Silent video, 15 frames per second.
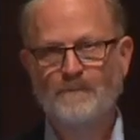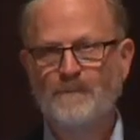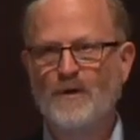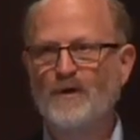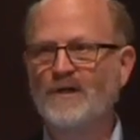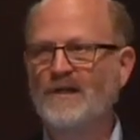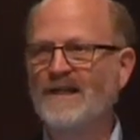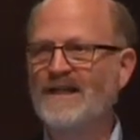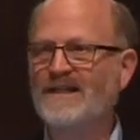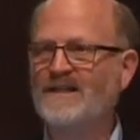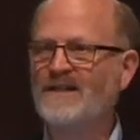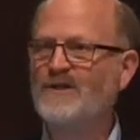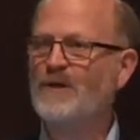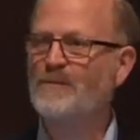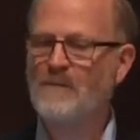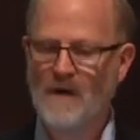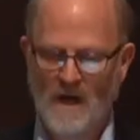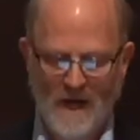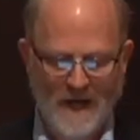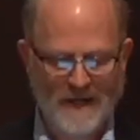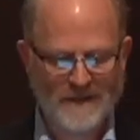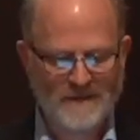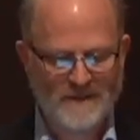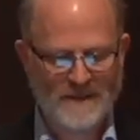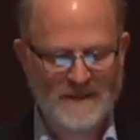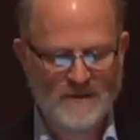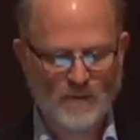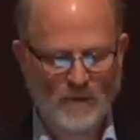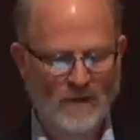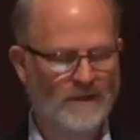percolate in your mind
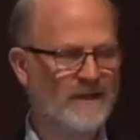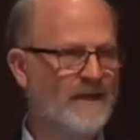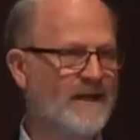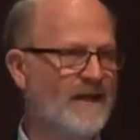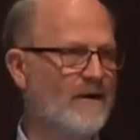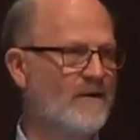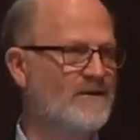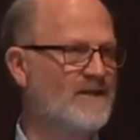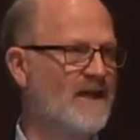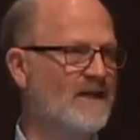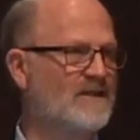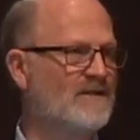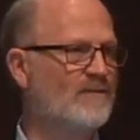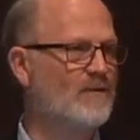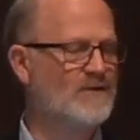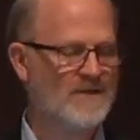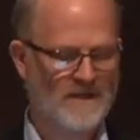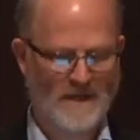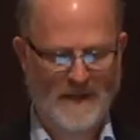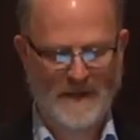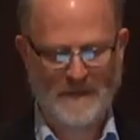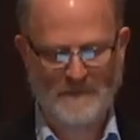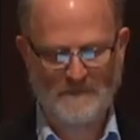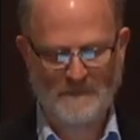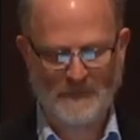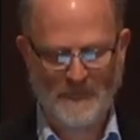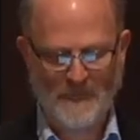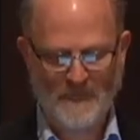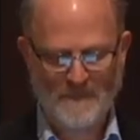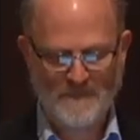as we're looking at our text for today.
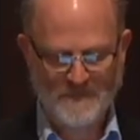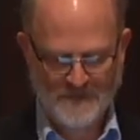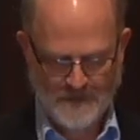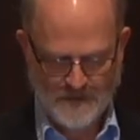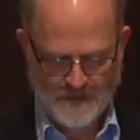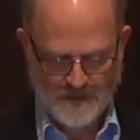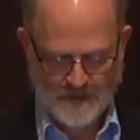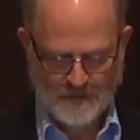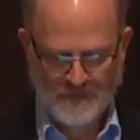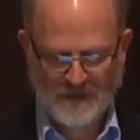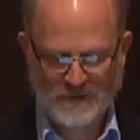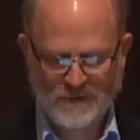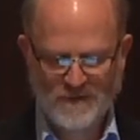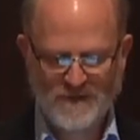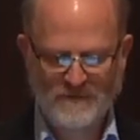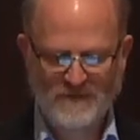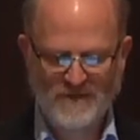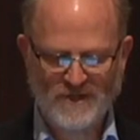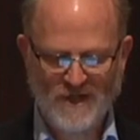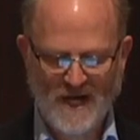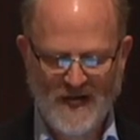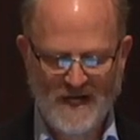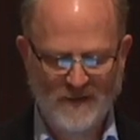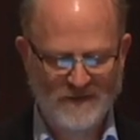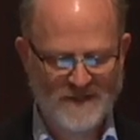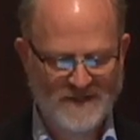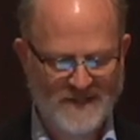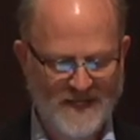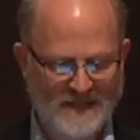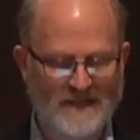The picture is of a child
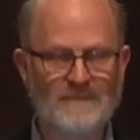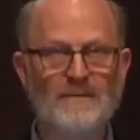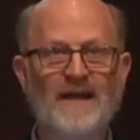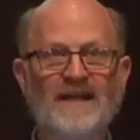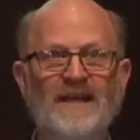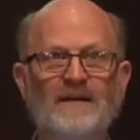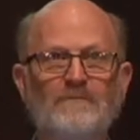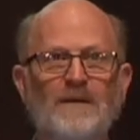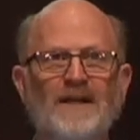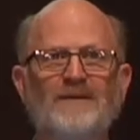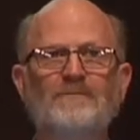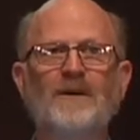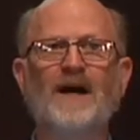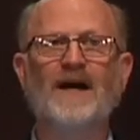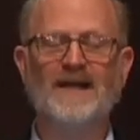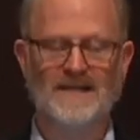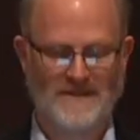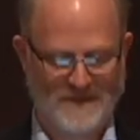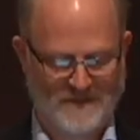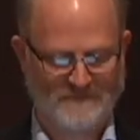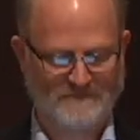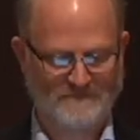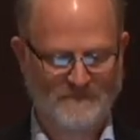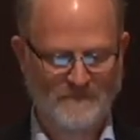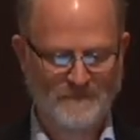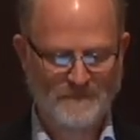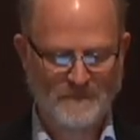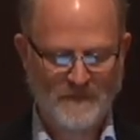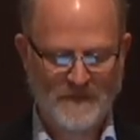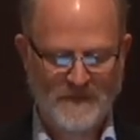intently making mud pies.
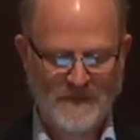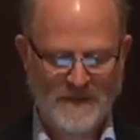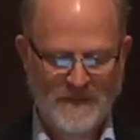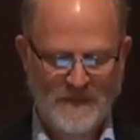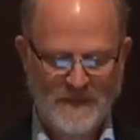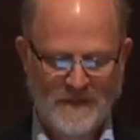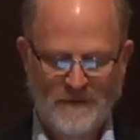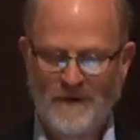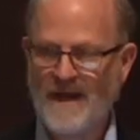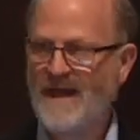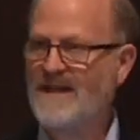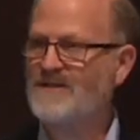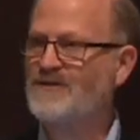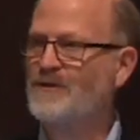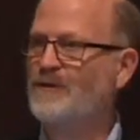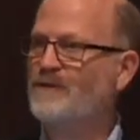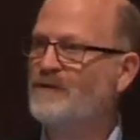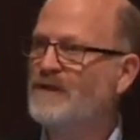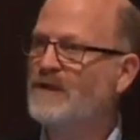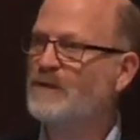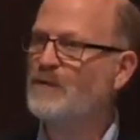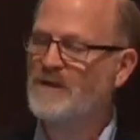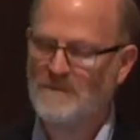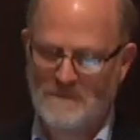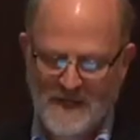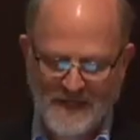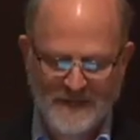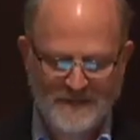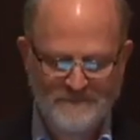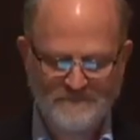Her hands are filled with
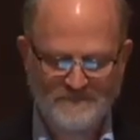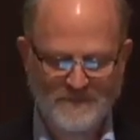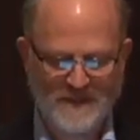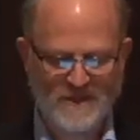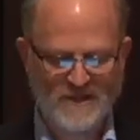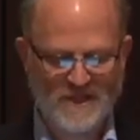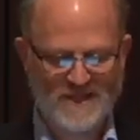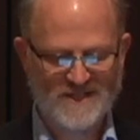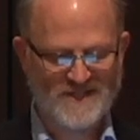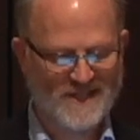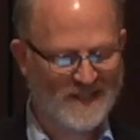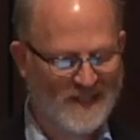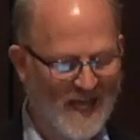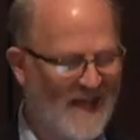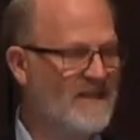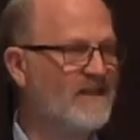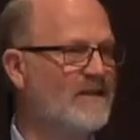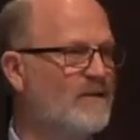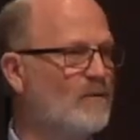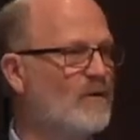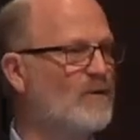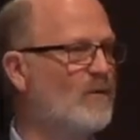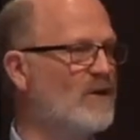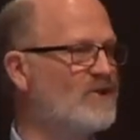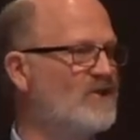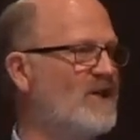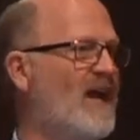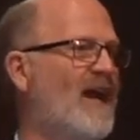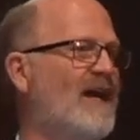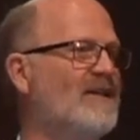mud, and she is delighted with what
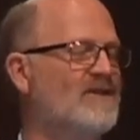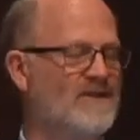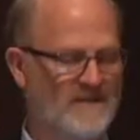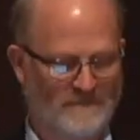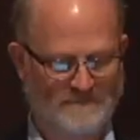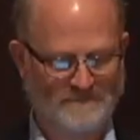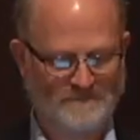she has.